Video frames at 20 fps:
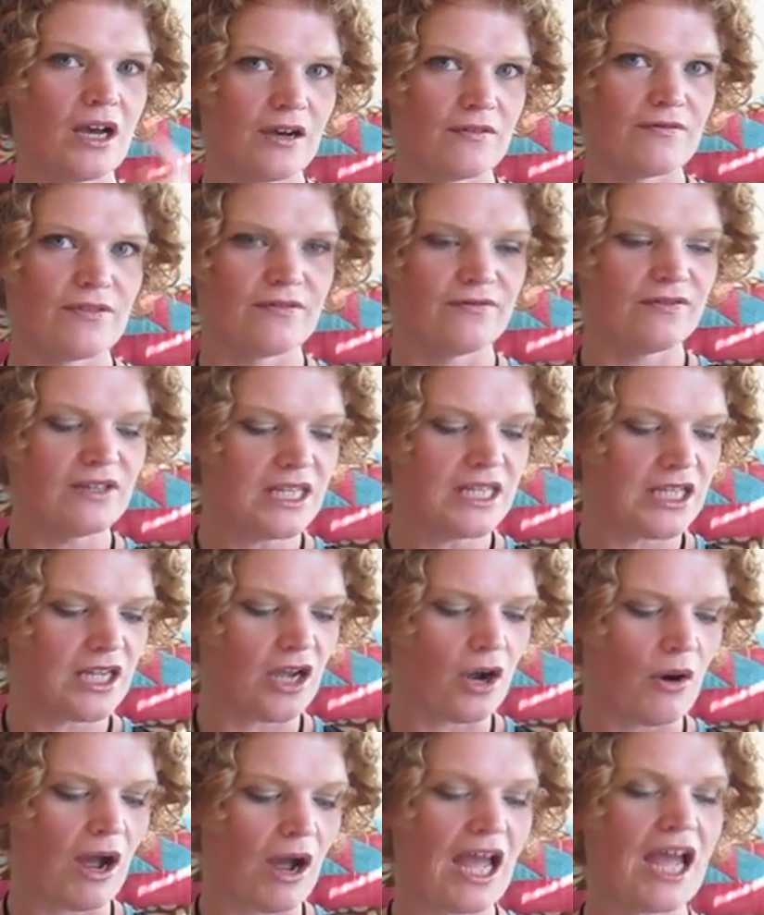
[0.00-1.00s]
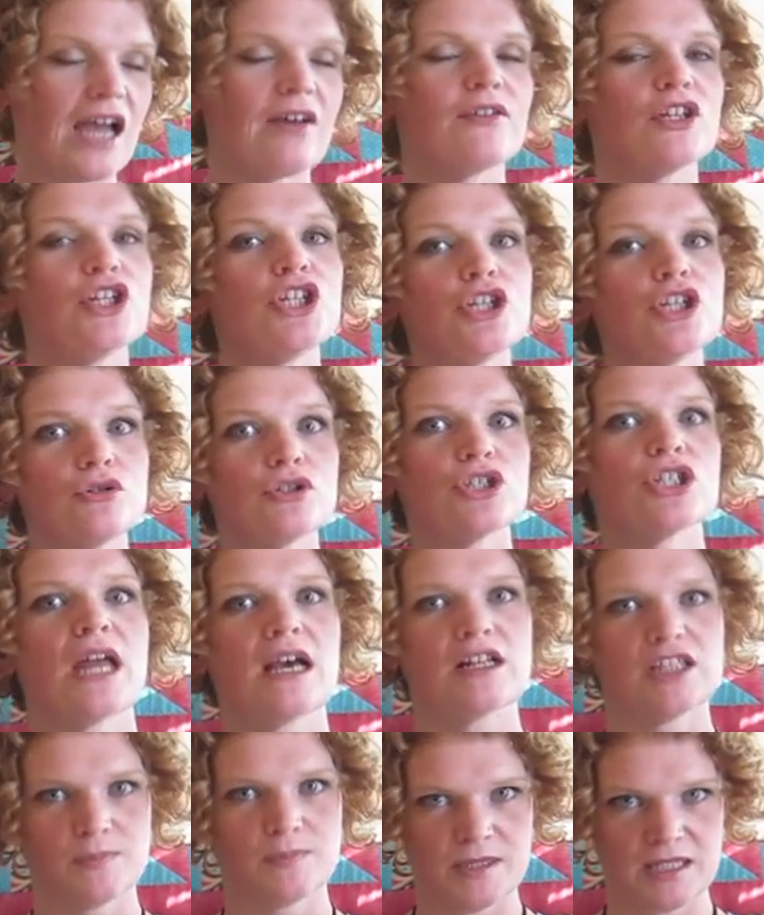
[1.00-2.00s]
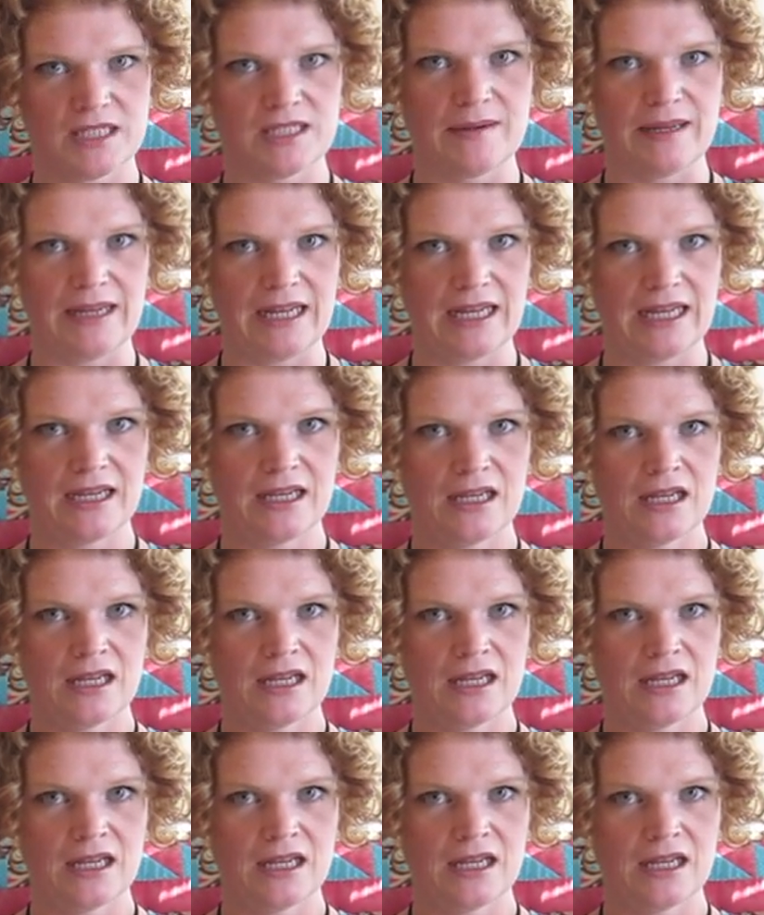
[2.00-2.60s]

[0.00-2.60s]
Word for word: of the video, I have a huge announcement to make.